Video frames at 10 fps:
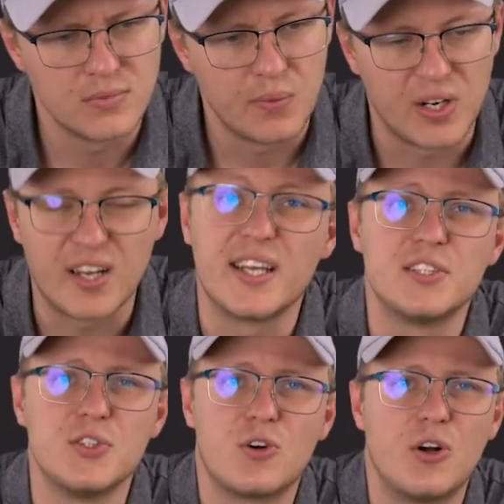But I
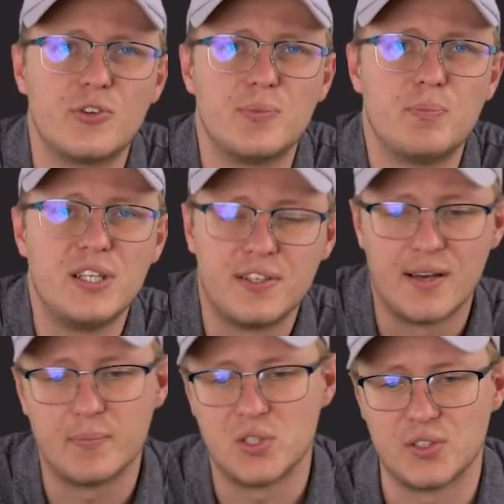guess you can't repeat
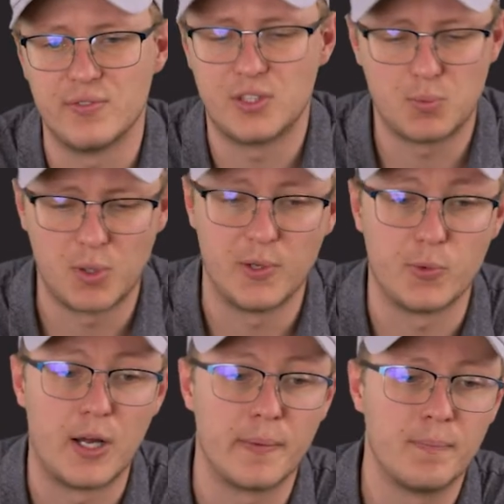numbers, and that's probably
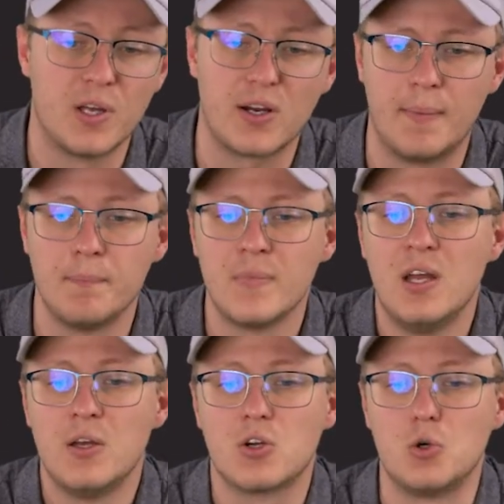why. Okay,
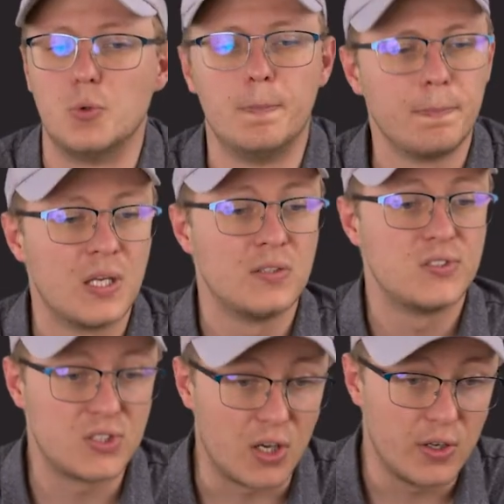cool.
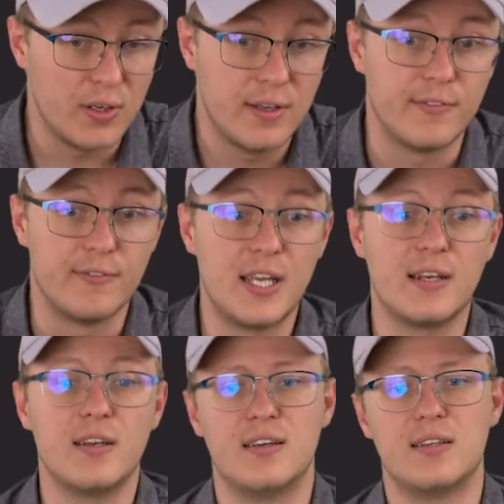So
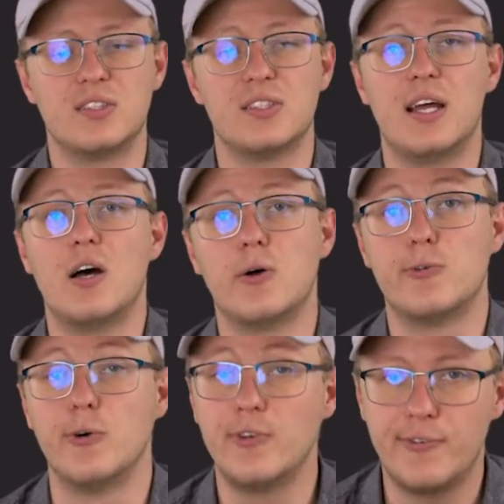then it is now,
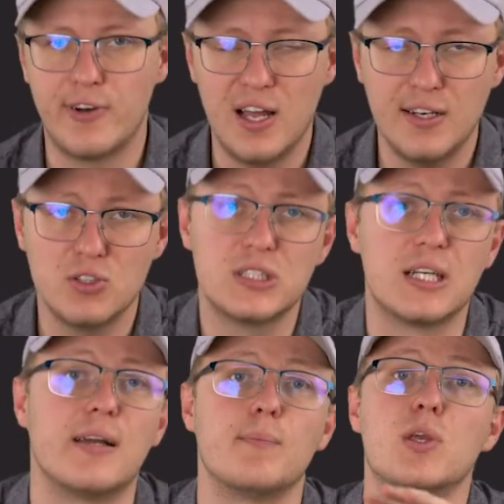for the final
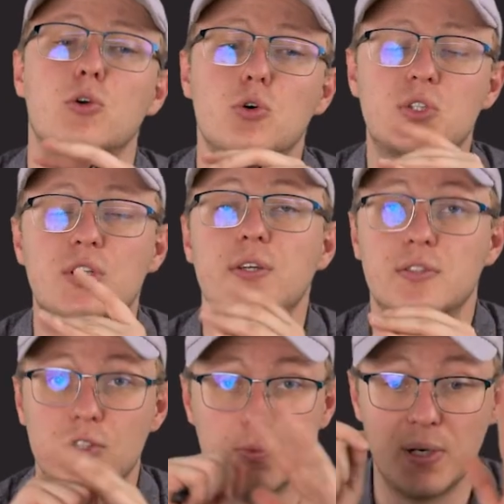time, your
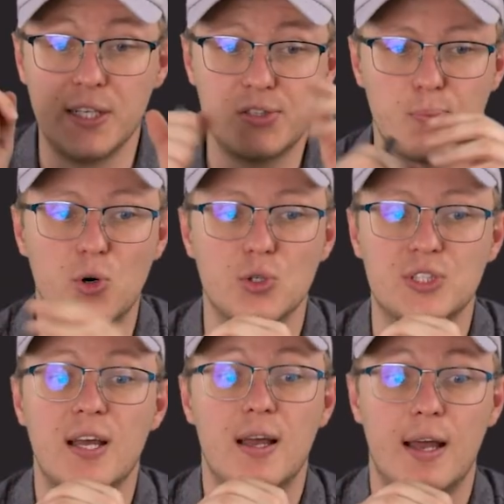turn to please
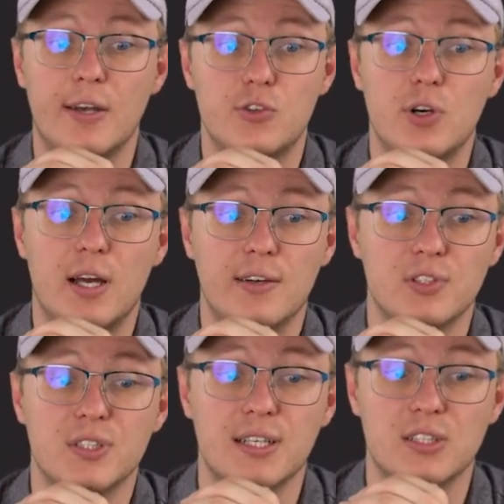pause and try
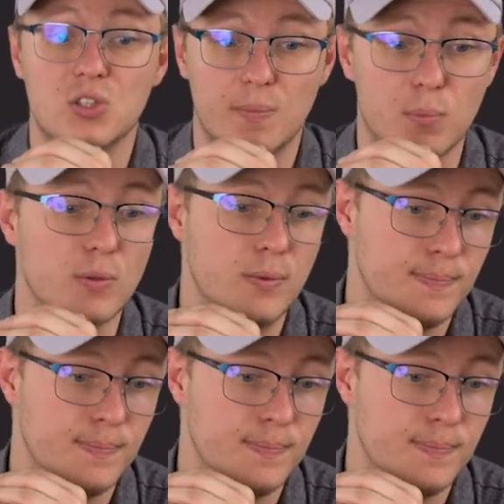this example.